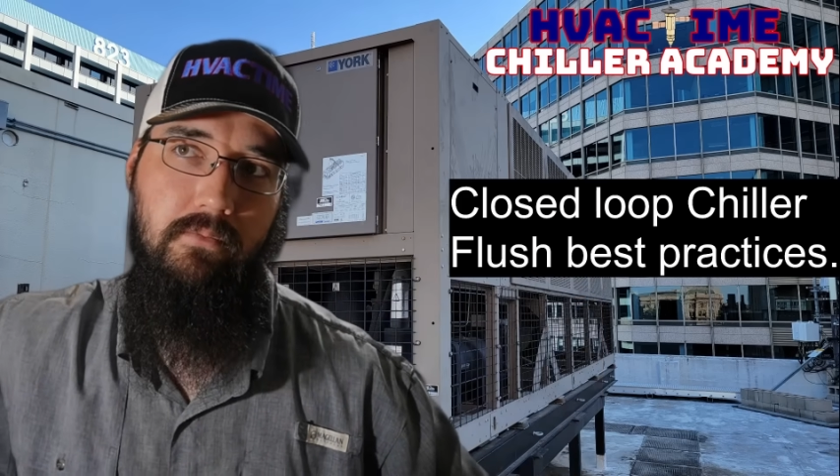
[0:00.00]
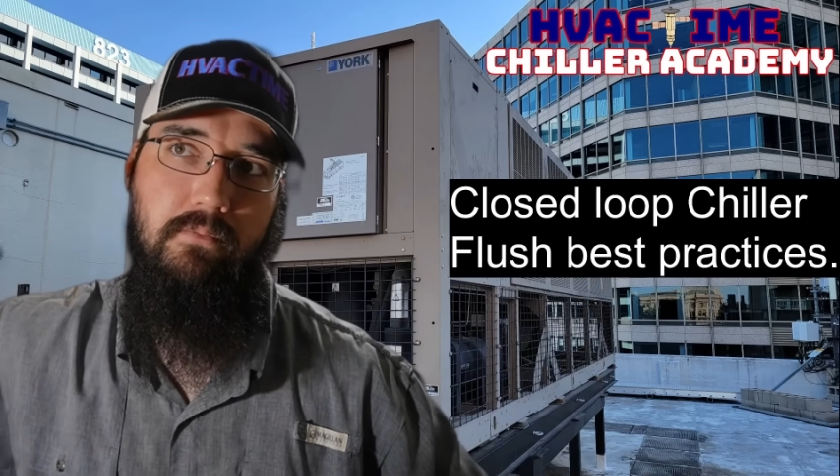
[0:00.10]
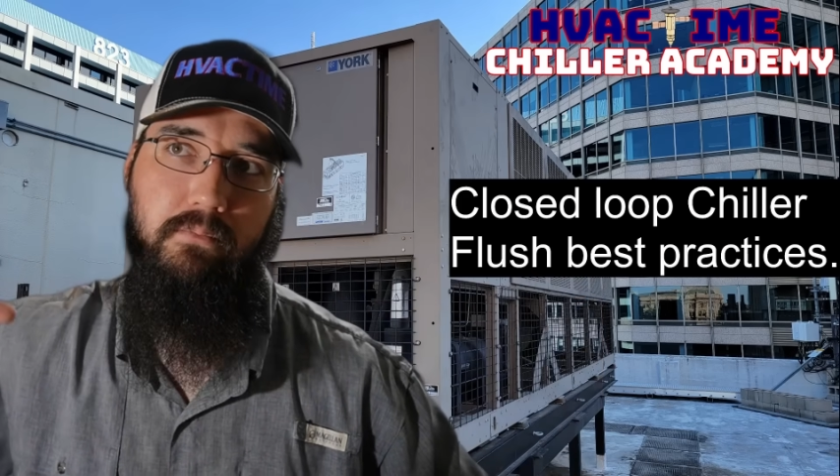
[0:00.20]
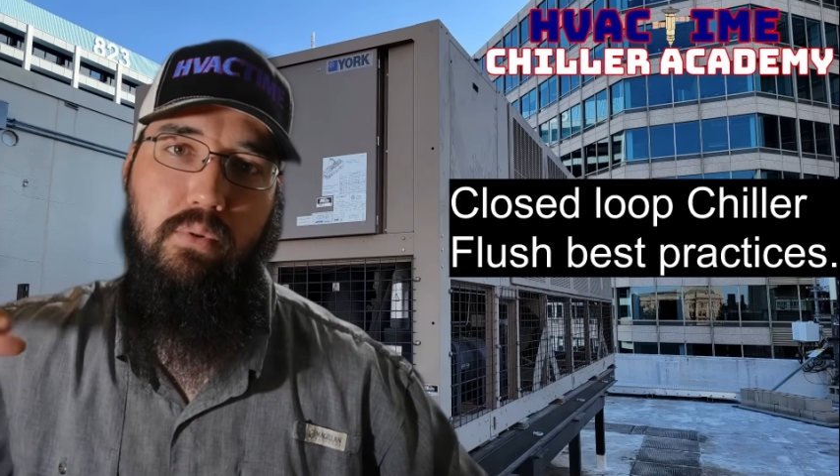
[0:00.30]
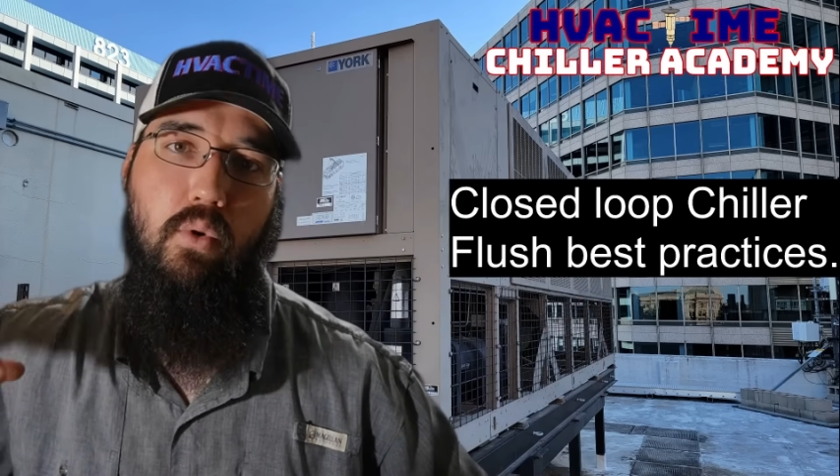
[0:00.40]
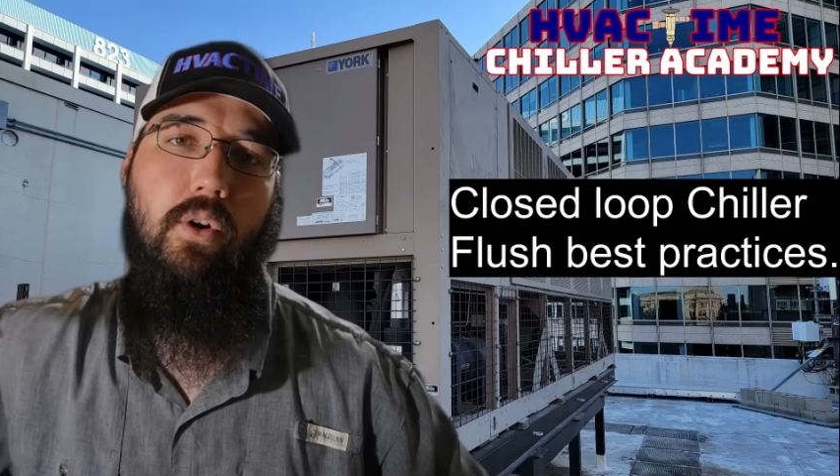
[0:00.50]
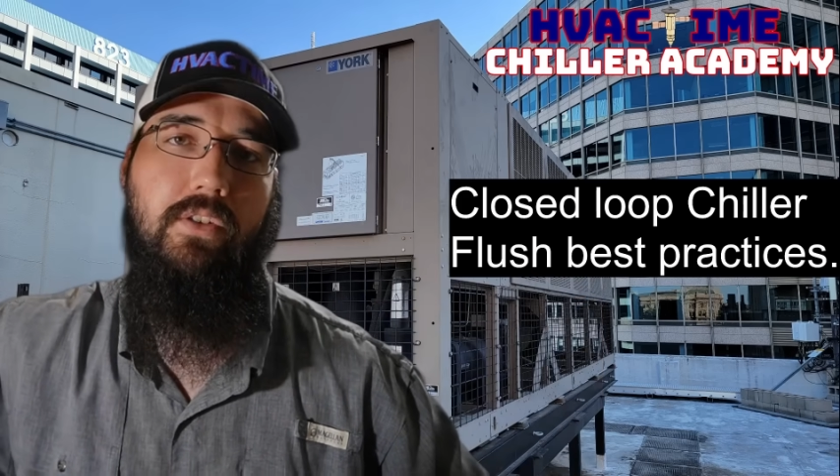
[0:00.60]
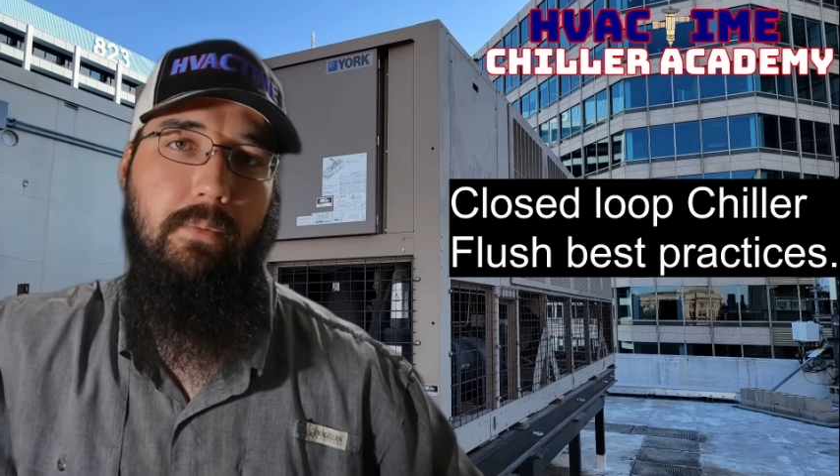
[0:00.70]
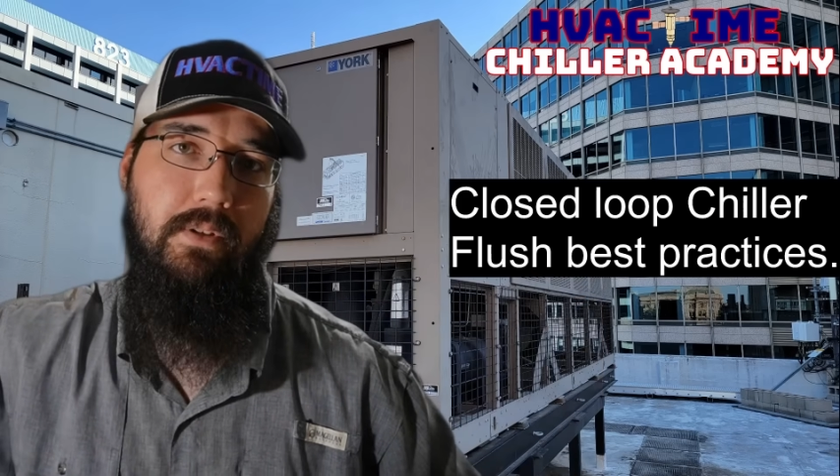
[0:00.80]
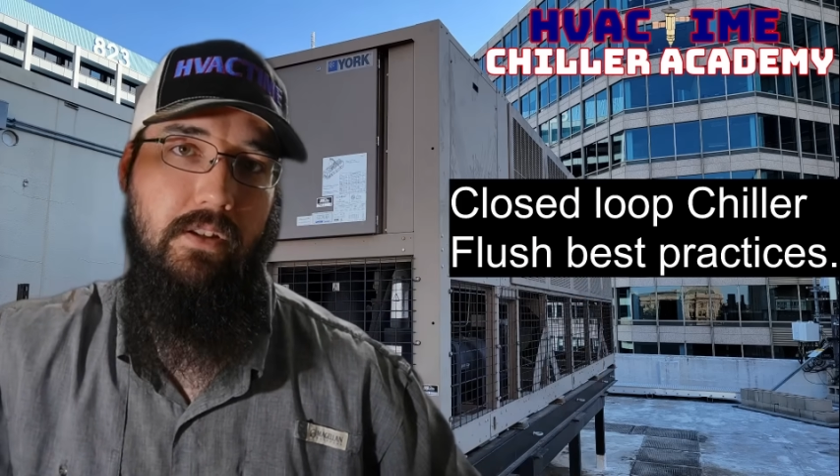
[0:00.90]

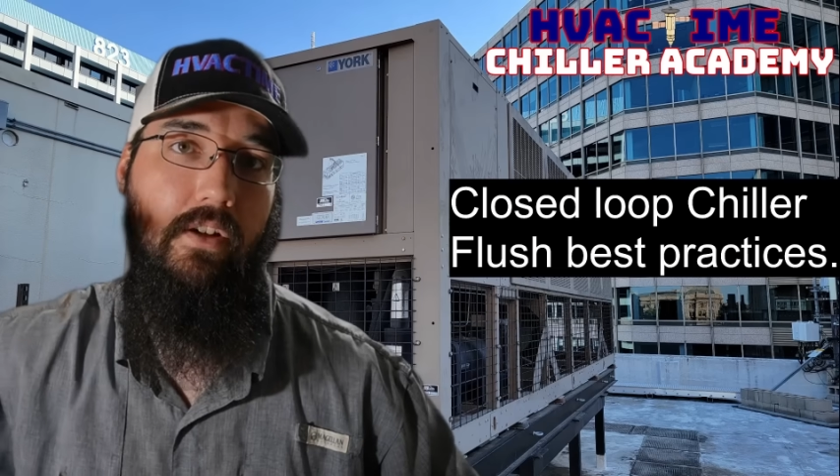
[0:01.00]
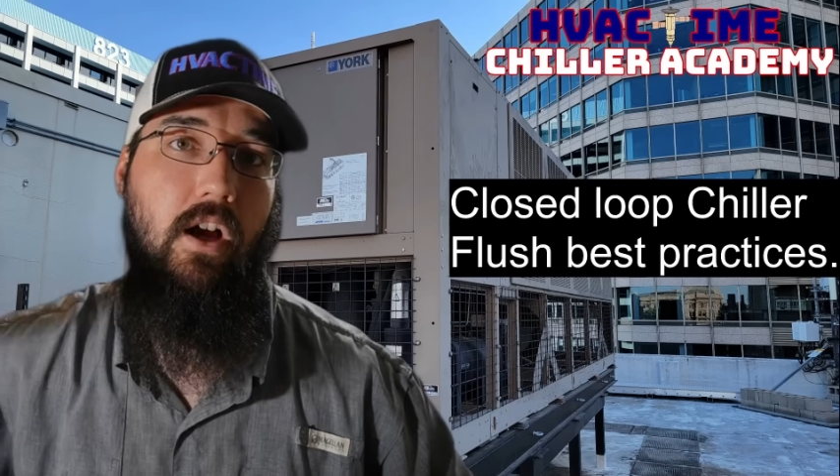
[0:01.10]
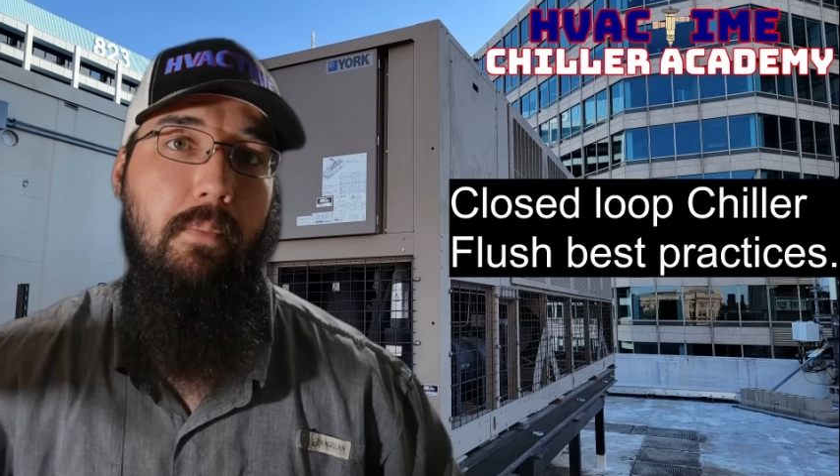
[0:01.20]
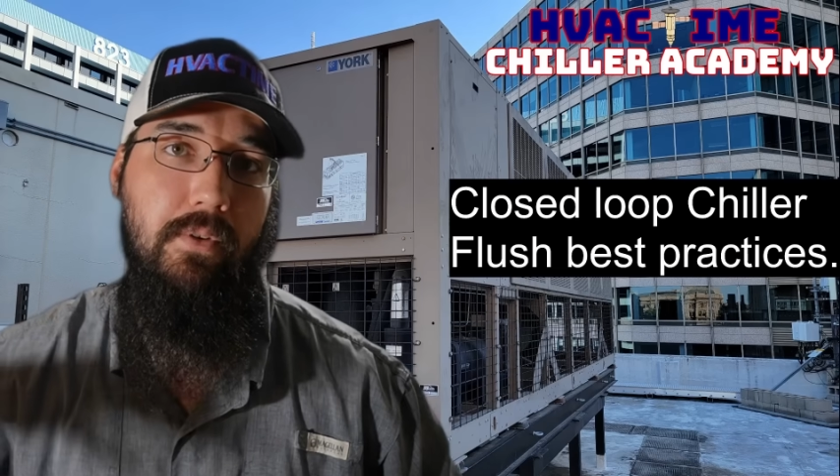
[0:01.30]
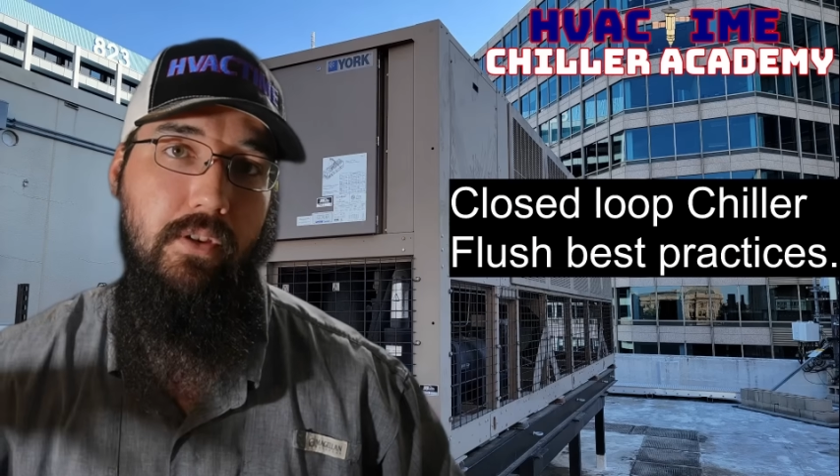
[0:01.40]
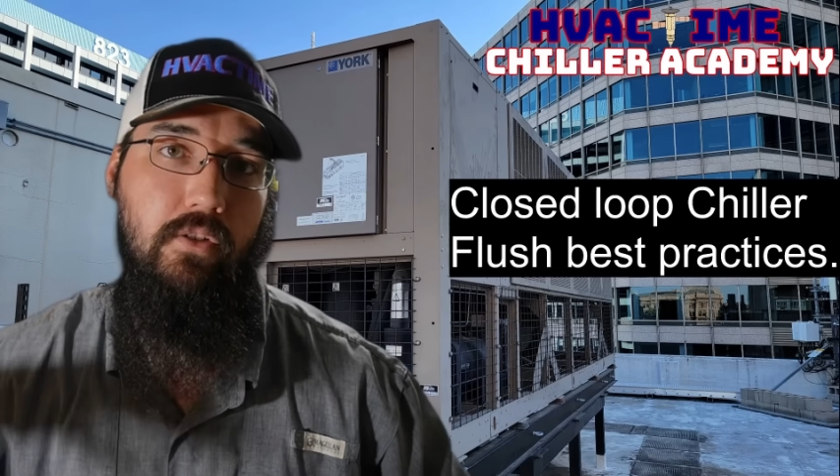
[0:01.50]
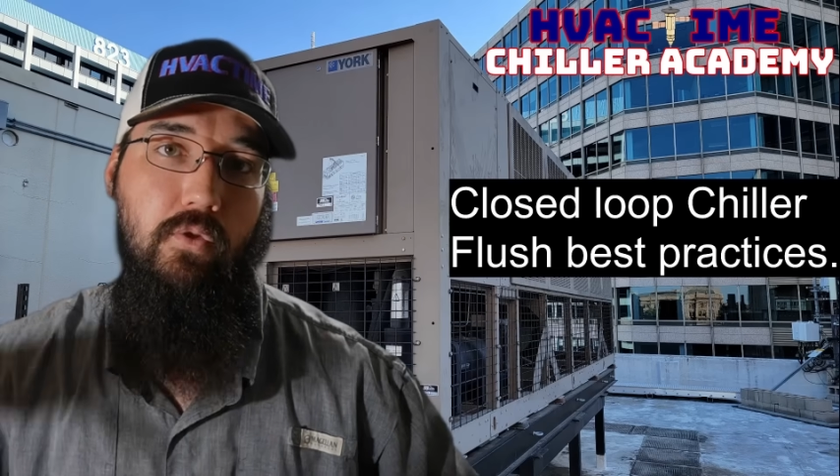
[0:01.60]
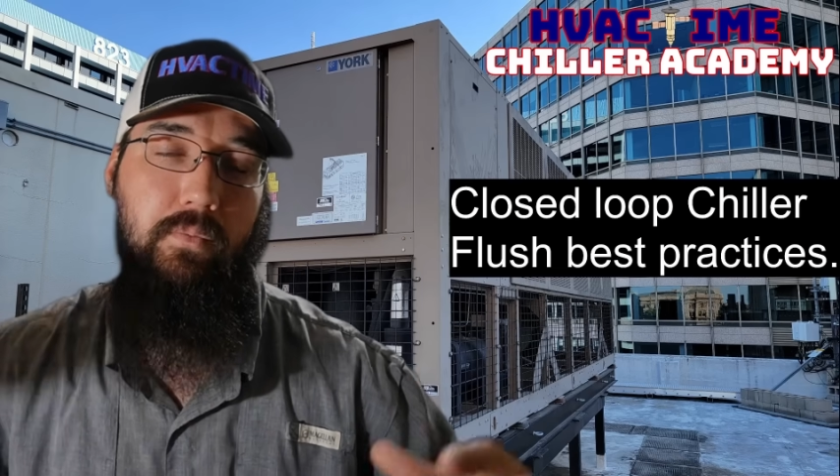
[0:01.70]
ports up at the top of the loop.